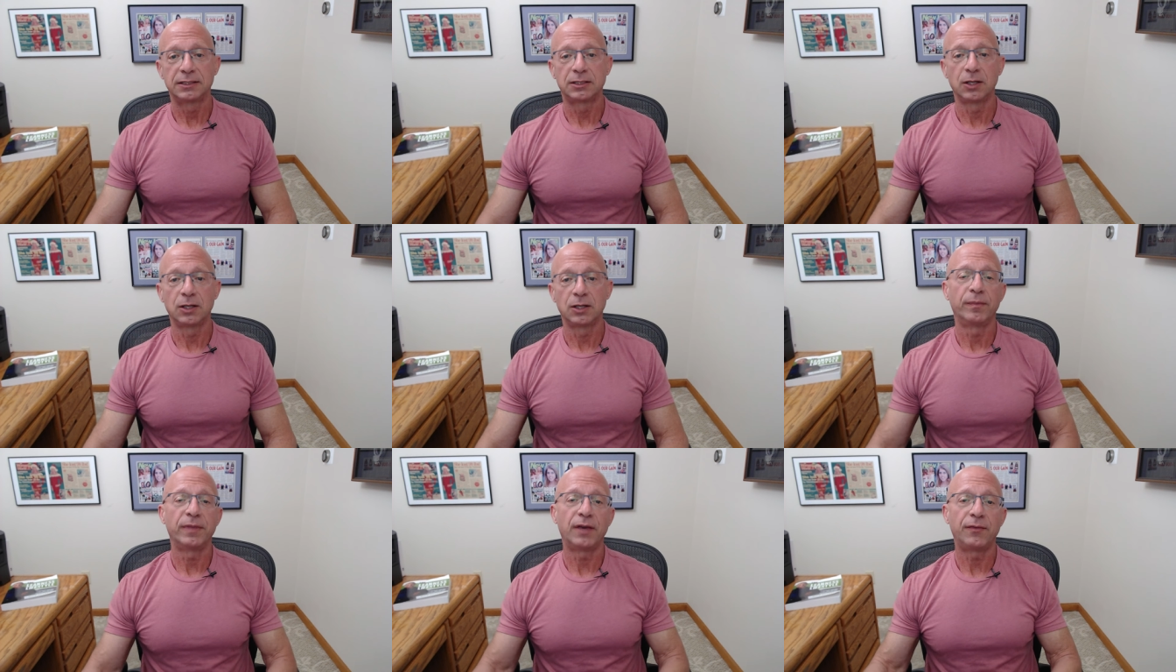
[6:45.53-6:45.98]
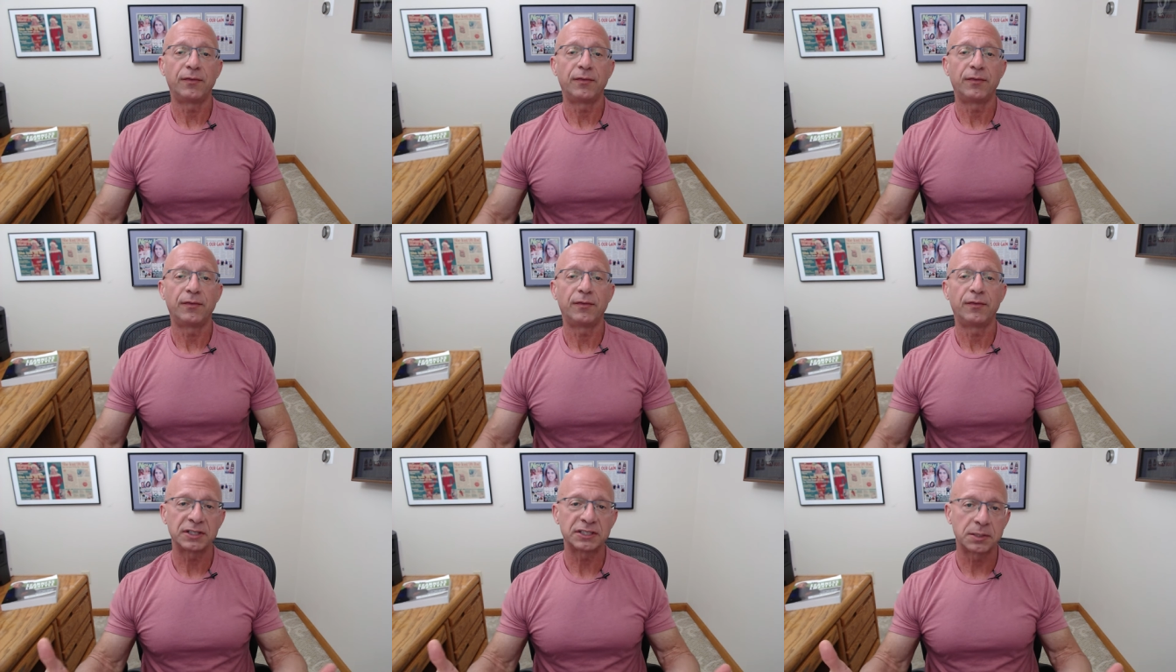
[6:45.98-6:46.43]
So if you
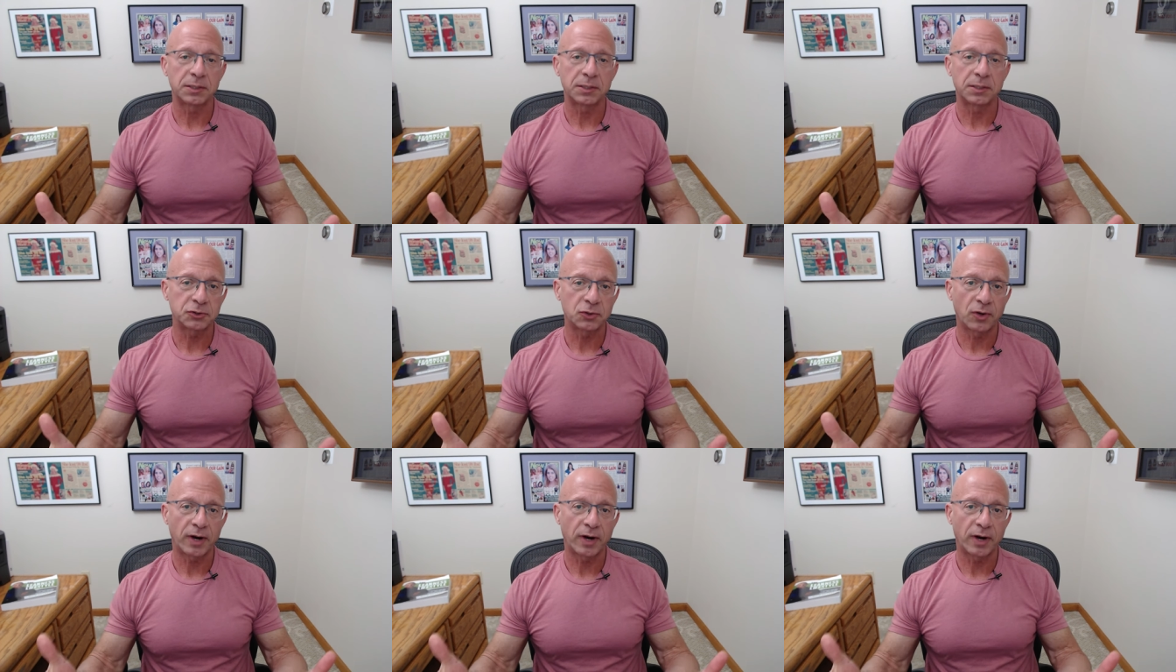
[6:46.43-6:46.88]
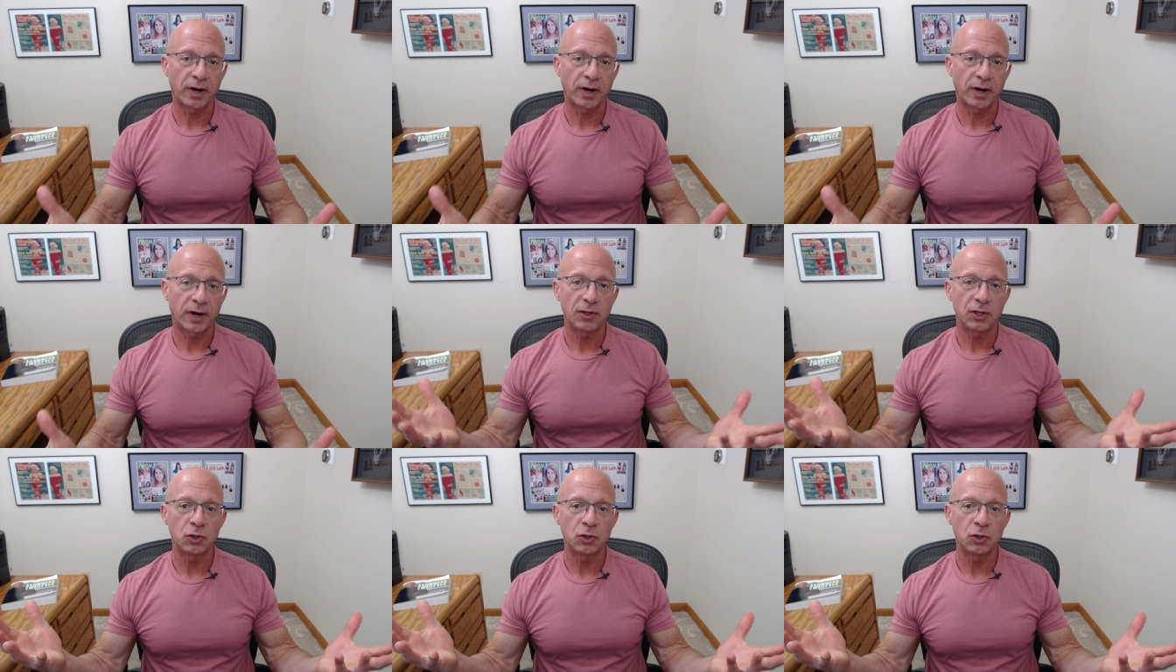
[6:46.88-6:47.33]
haven't subscribed
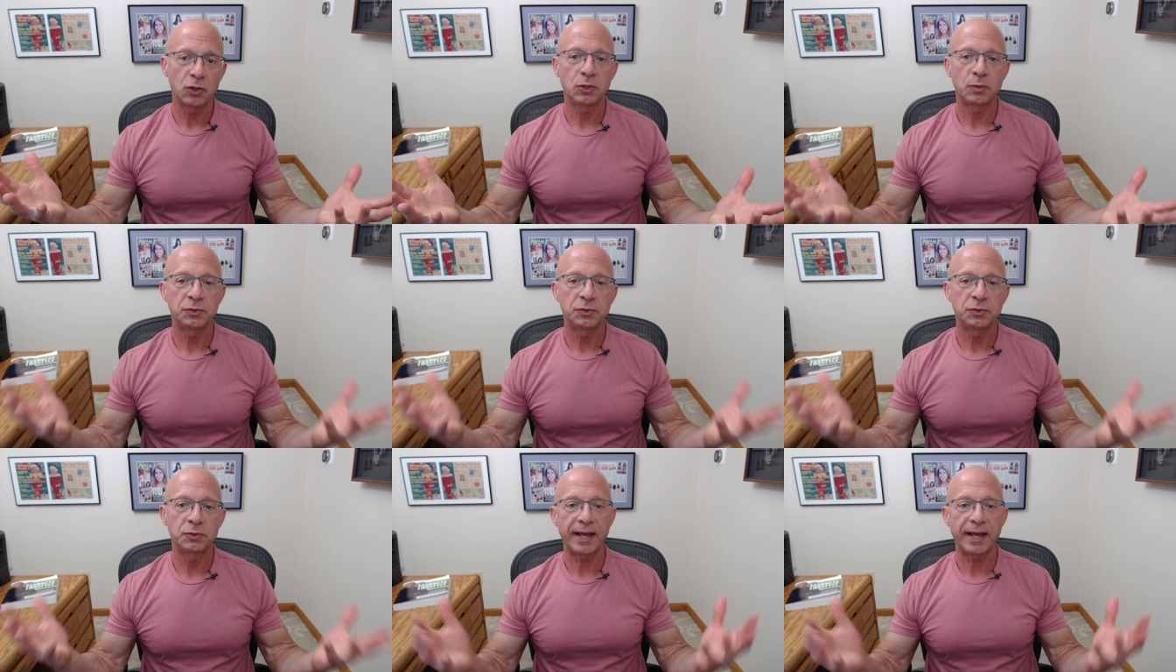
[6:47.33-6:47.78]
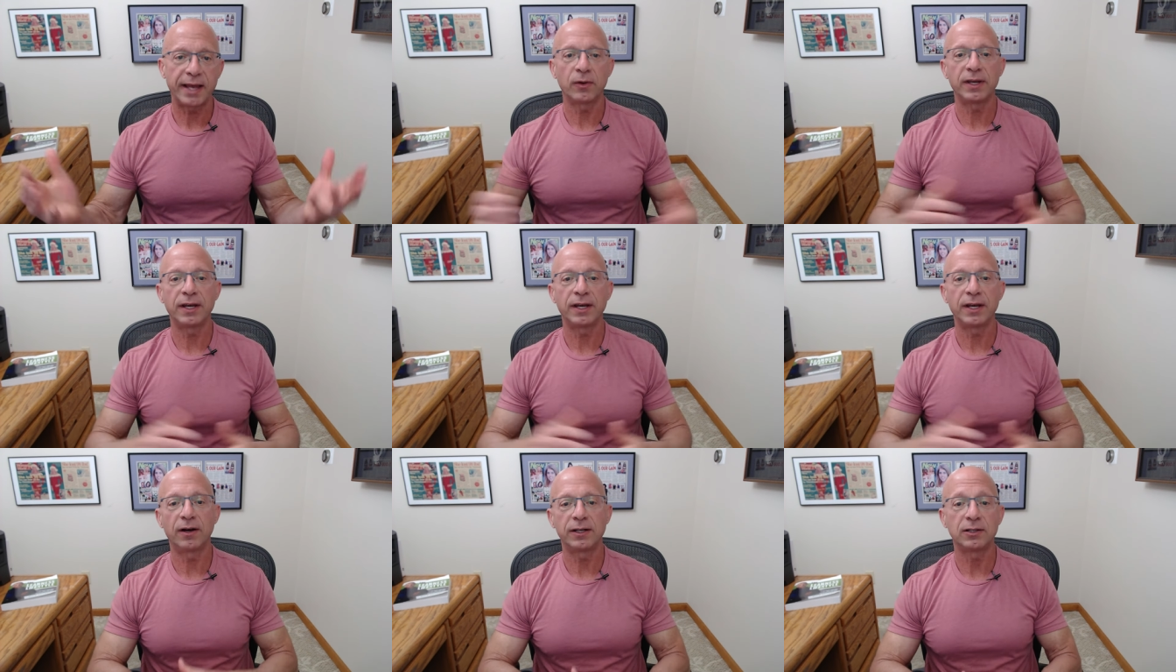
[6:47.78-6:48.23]
to the YouTube channel
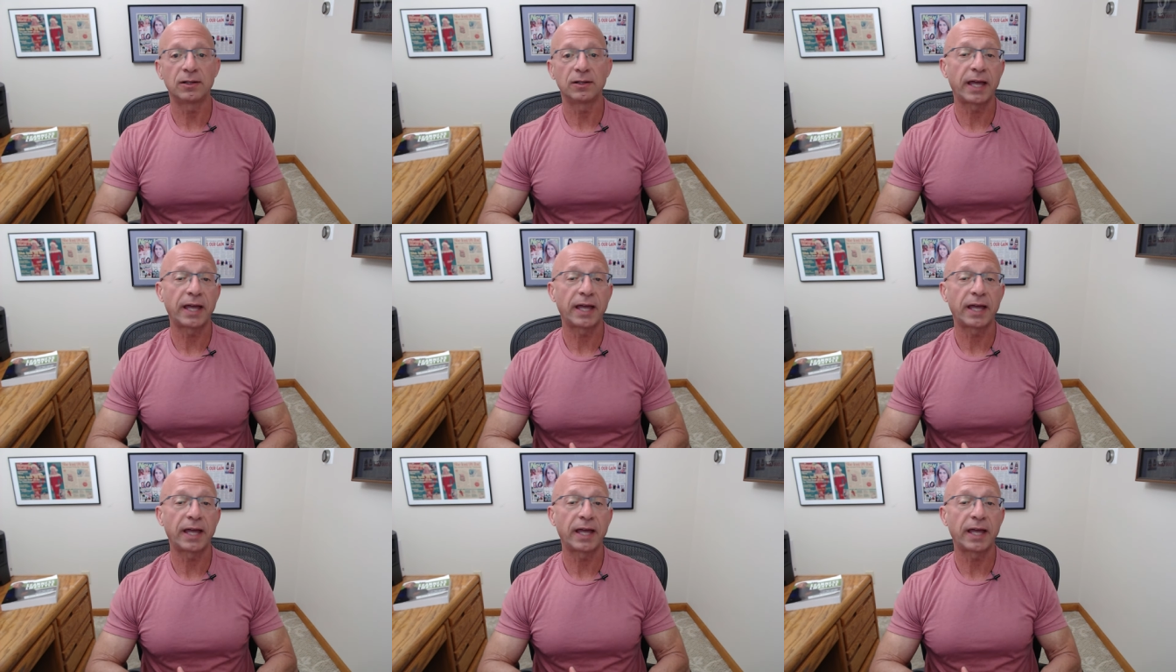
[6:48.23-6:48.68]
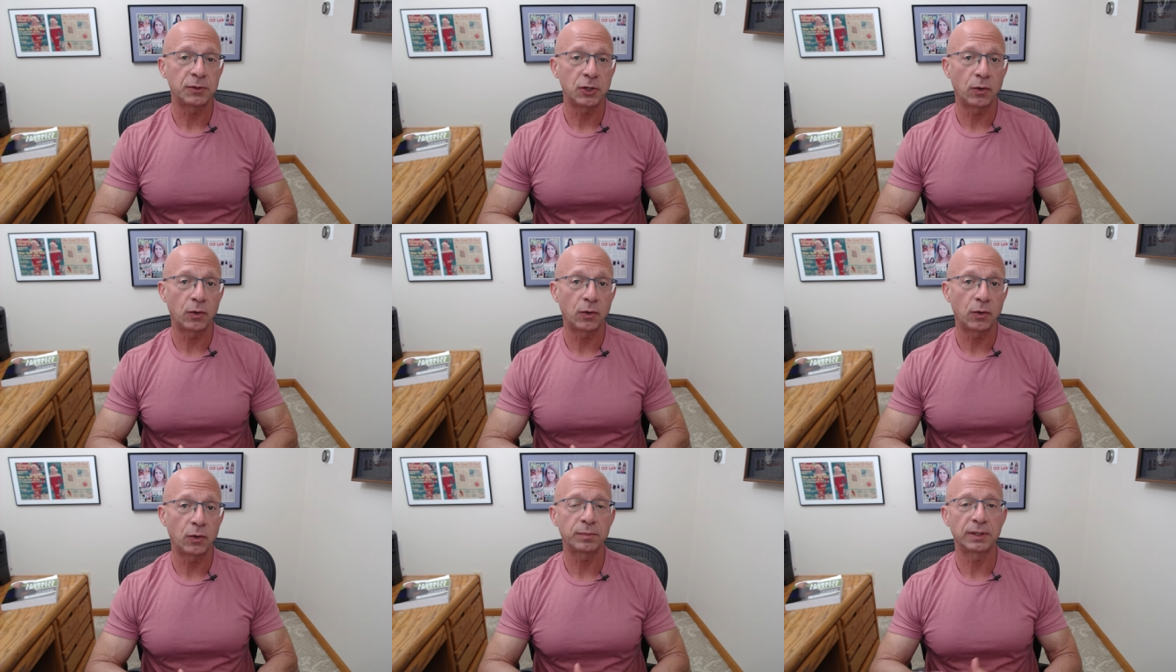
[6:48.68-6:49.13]
here and you like what I'm
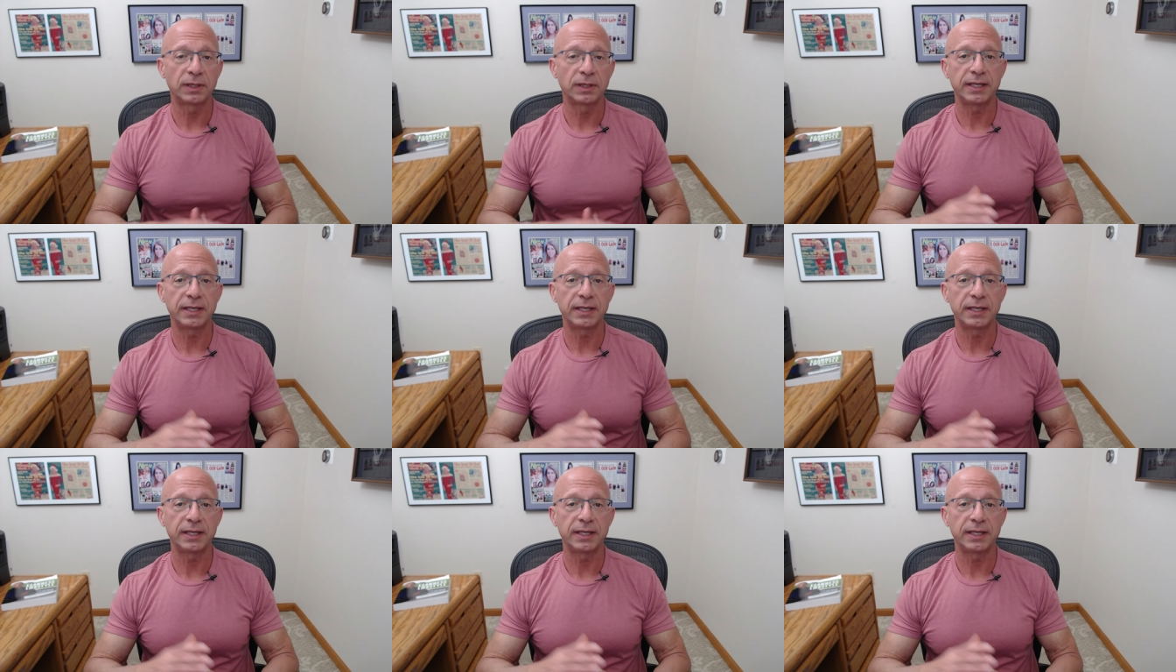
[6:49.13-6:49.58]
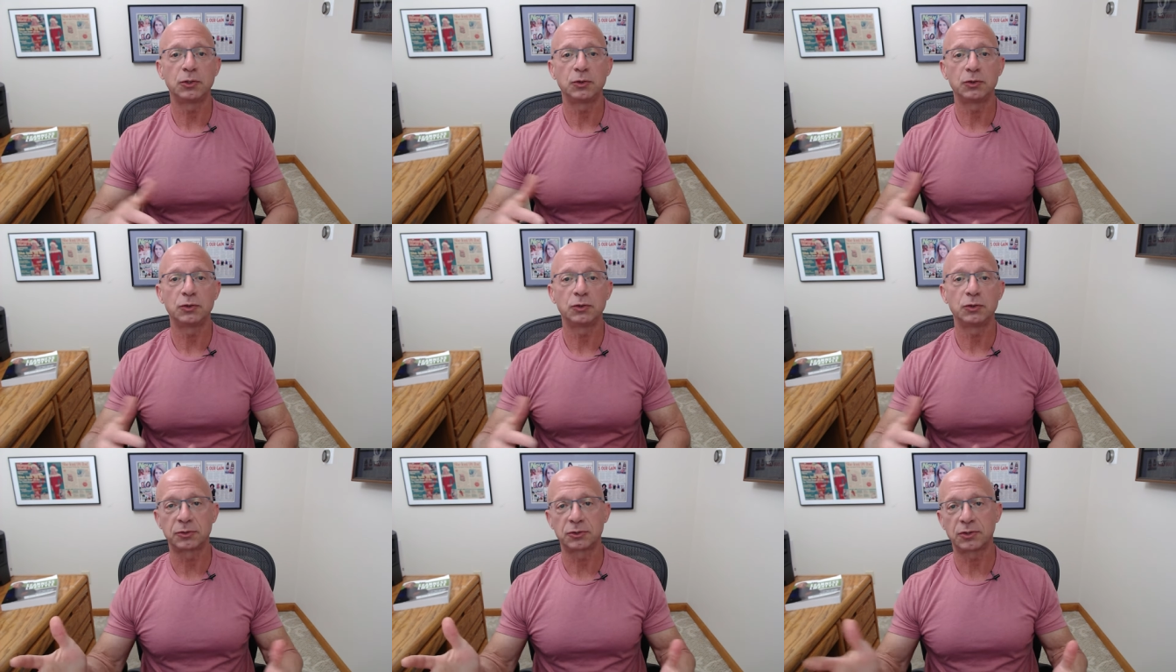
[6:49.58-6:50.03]
doing, please
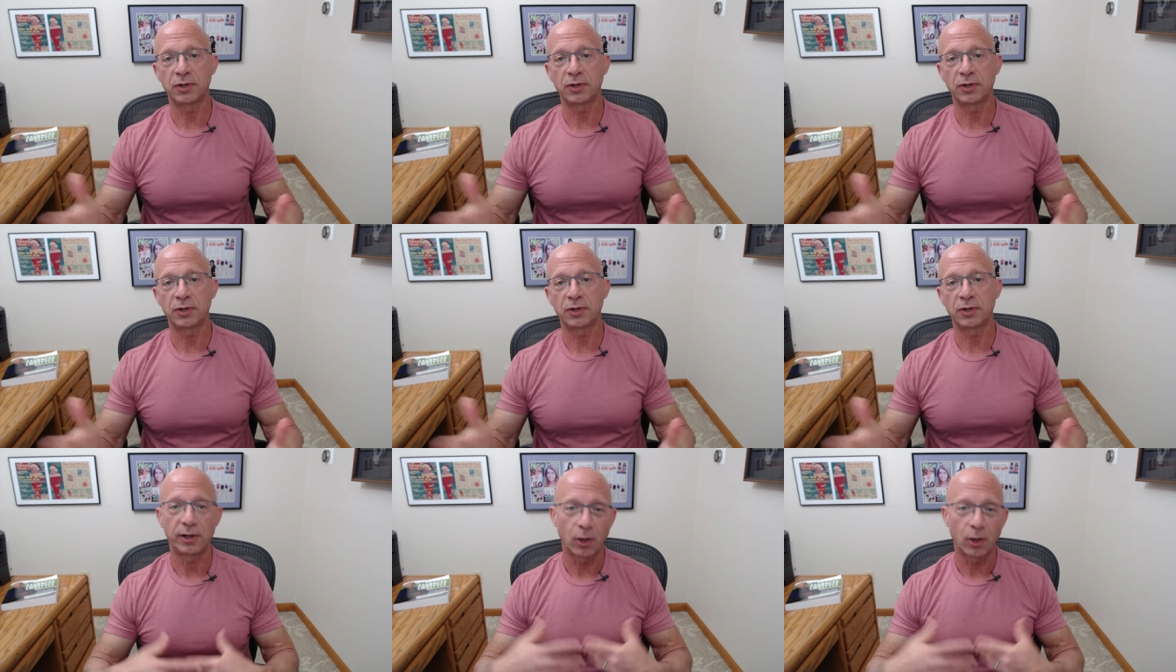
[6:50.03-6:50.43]
do subscribe.